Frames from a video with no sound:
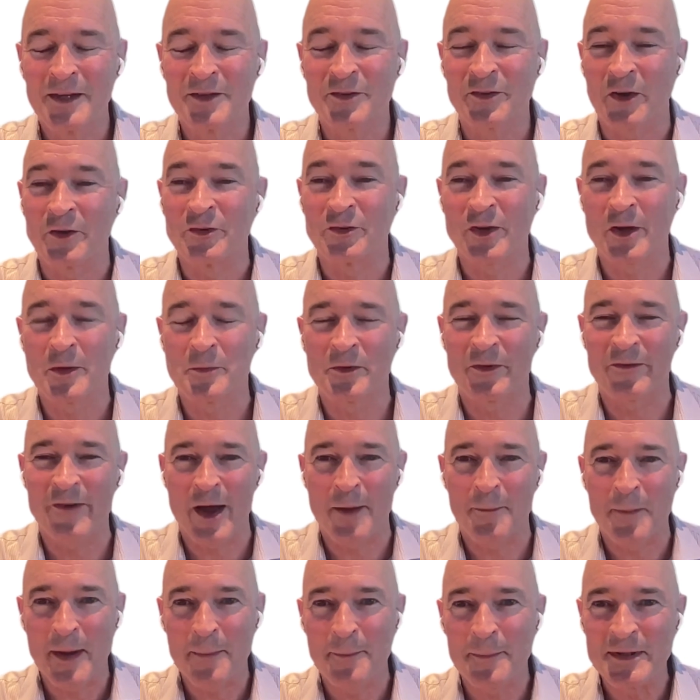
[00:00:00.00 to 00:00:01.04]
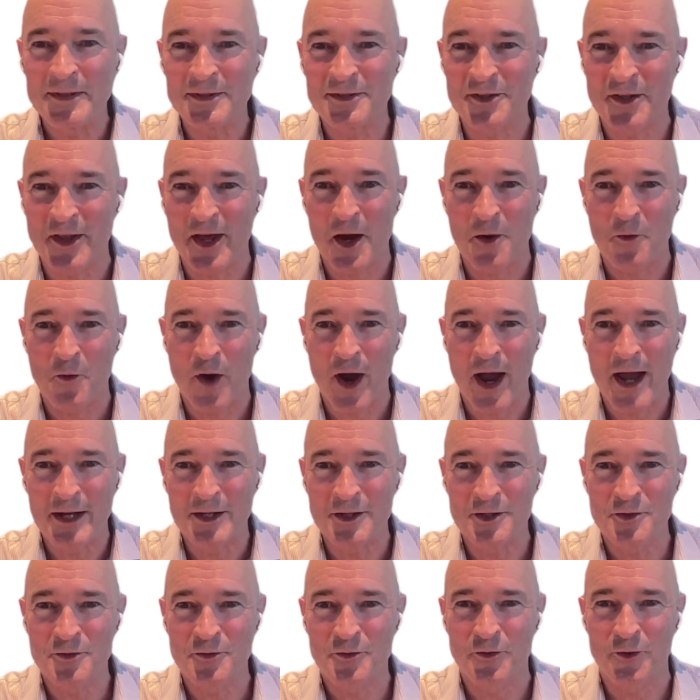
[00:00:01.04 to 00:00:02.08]
So in terms of our members, they
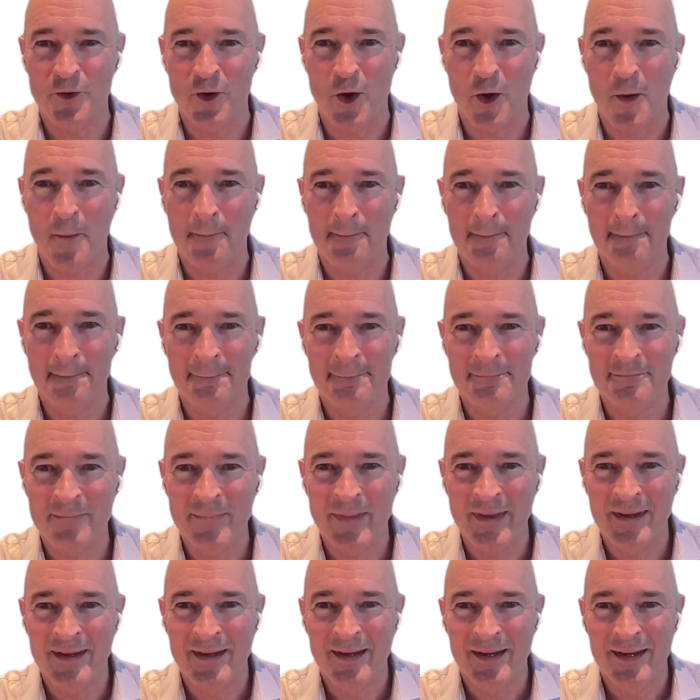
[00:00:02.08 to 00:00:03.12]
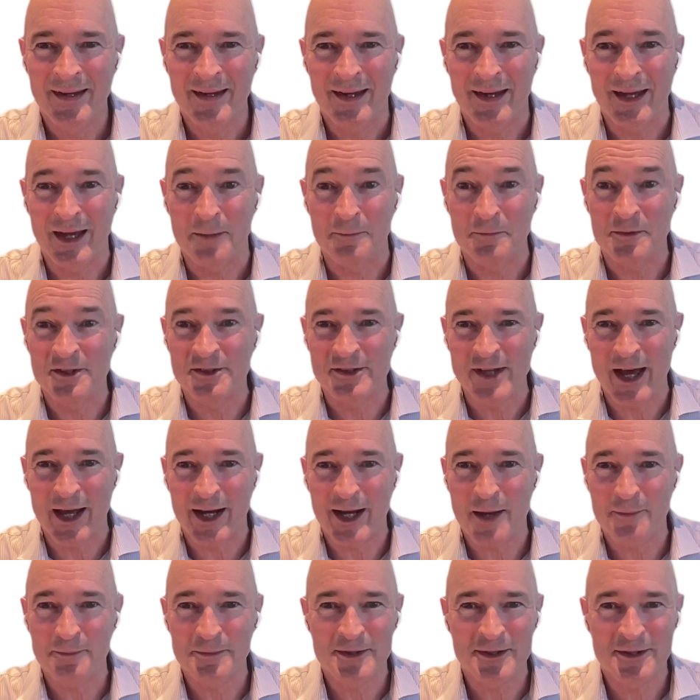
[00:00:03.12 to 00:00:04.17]
range from
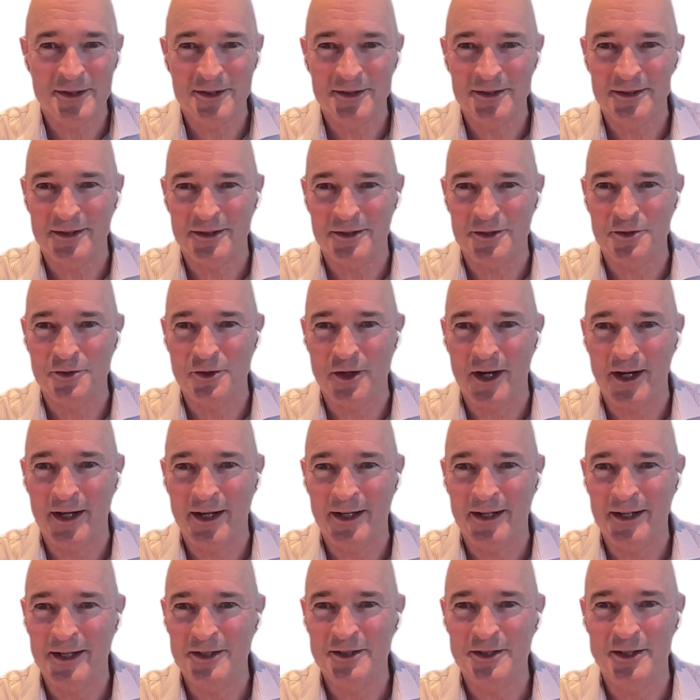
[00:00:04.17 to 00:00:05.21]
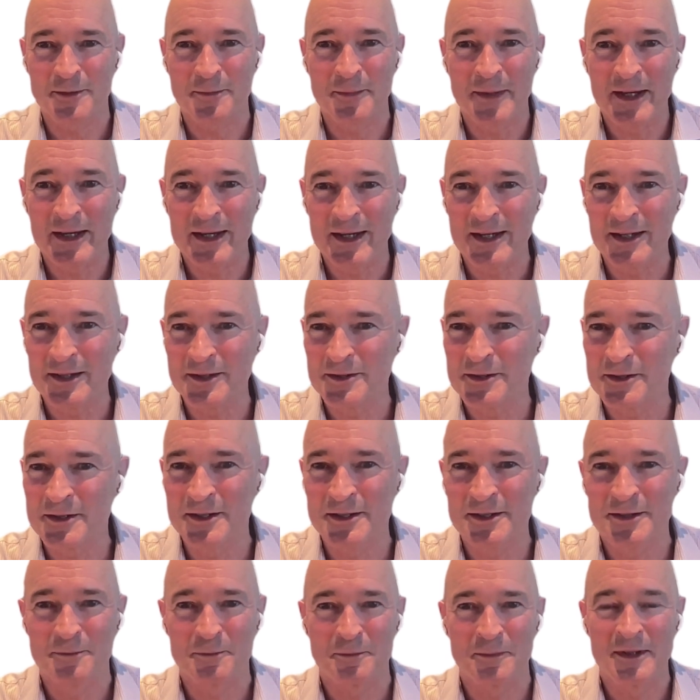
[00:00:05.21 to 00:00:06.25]
startups, Australian
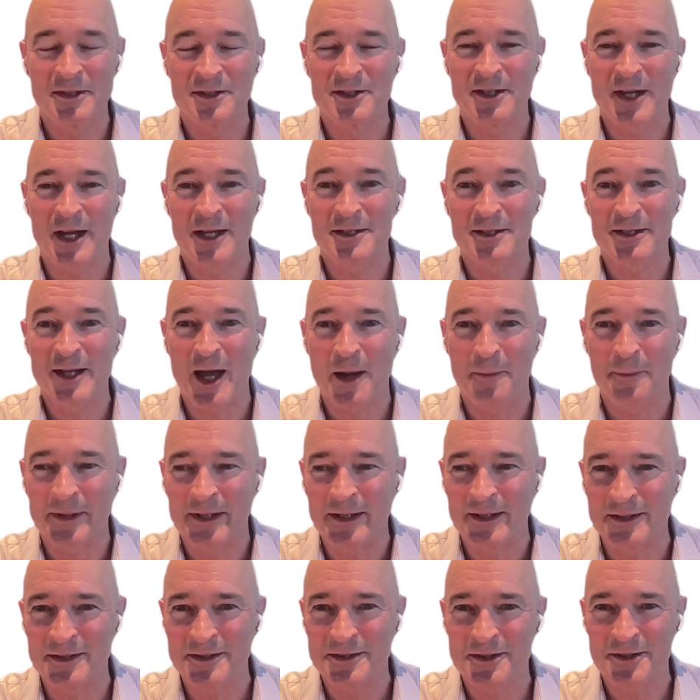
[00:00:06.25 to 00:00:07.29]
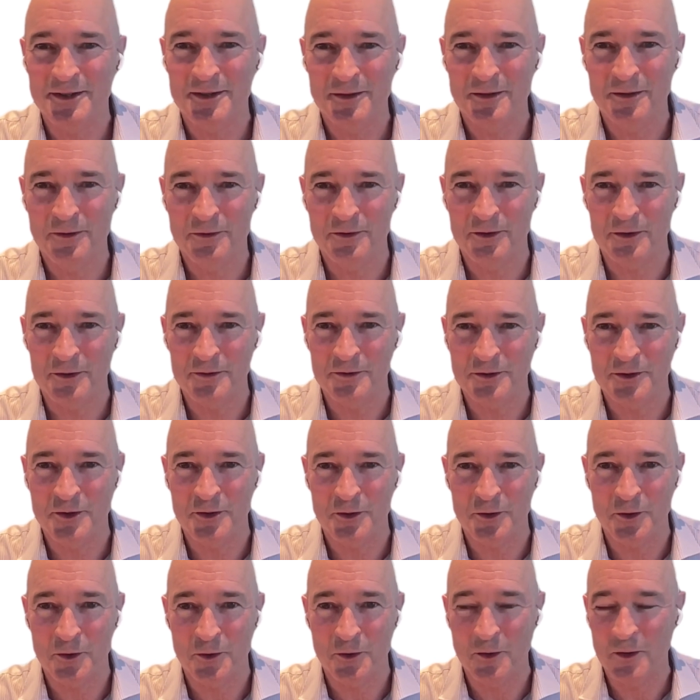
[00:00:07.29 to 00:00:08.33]
SMEs, mid-sized companies, through
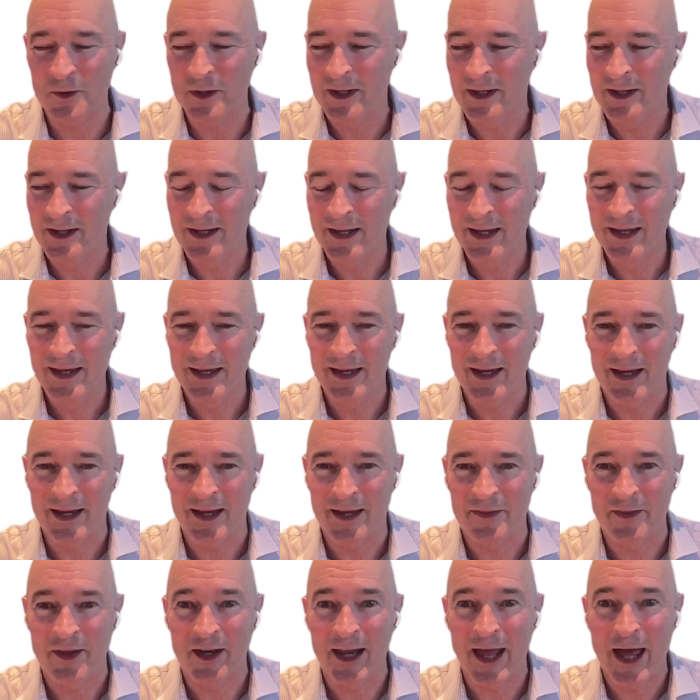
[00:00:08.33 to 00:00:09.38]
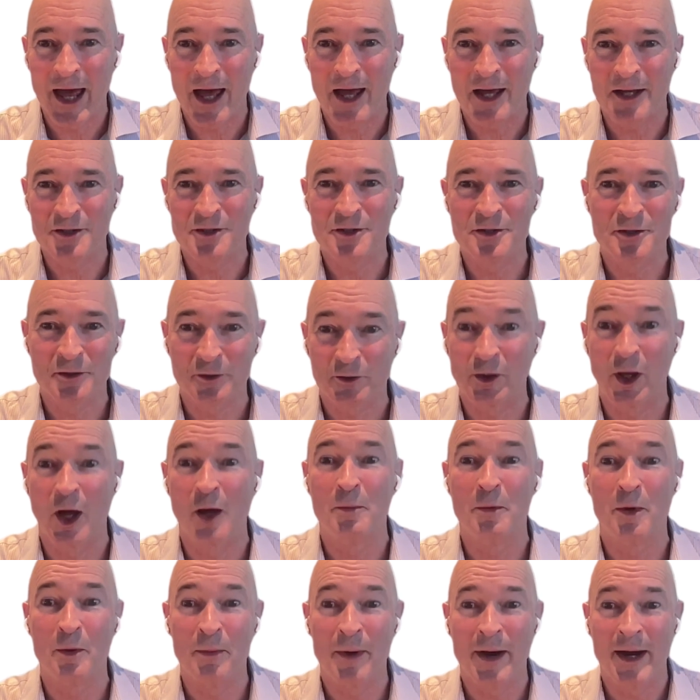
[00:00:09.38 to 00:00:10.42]
to the large
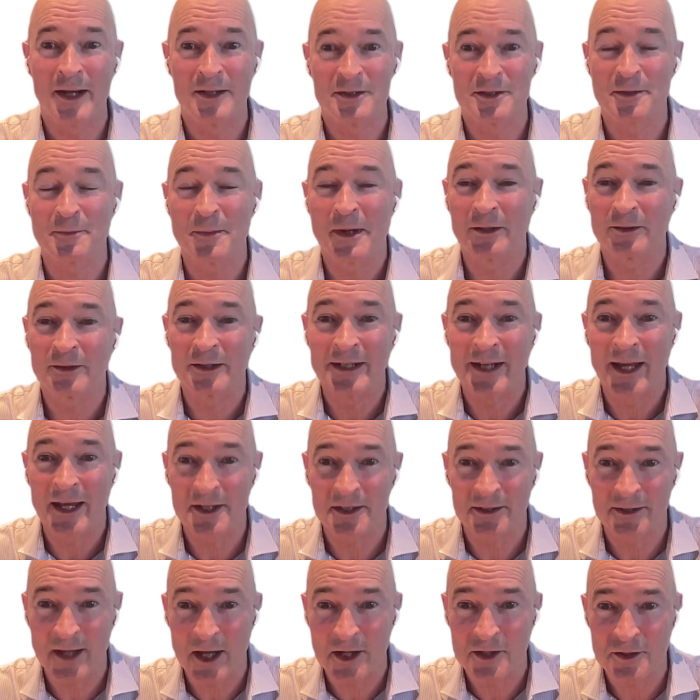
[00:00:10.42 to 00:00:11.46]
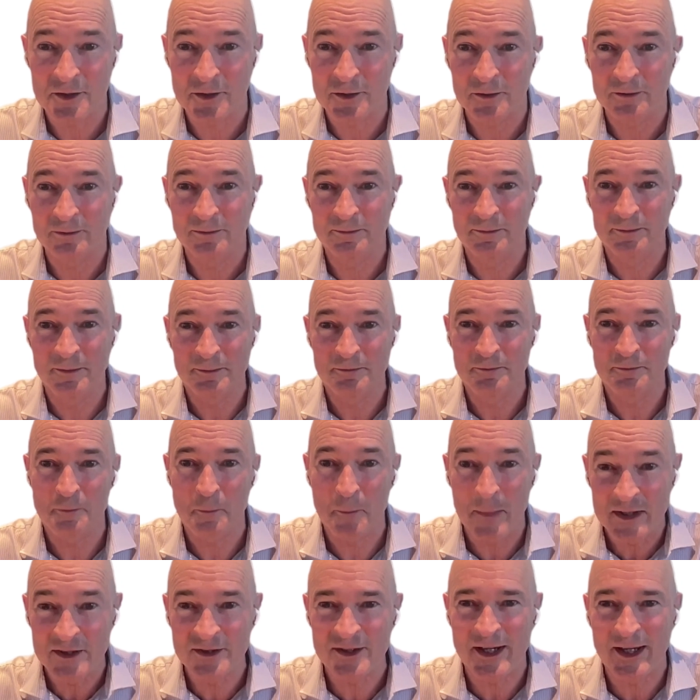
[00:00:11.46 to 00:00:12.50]
global brands, the multinational
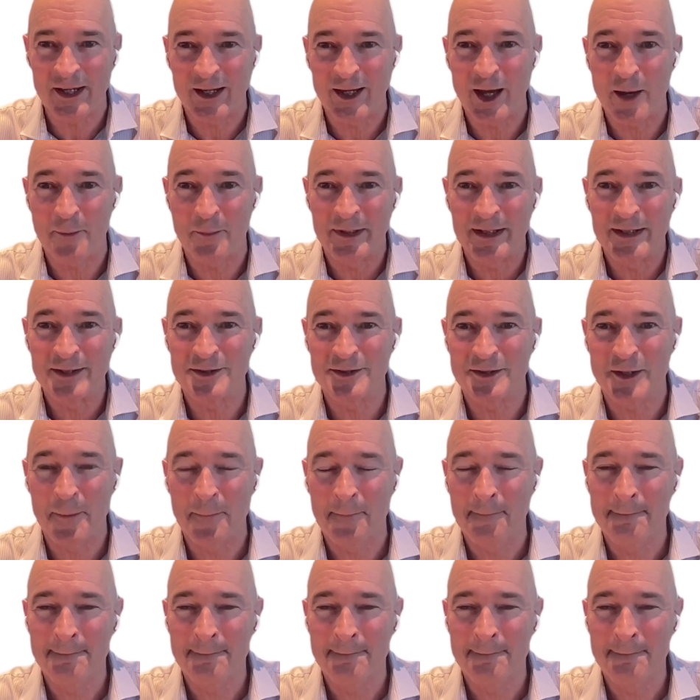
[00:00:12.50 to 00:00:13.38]
medtech companies.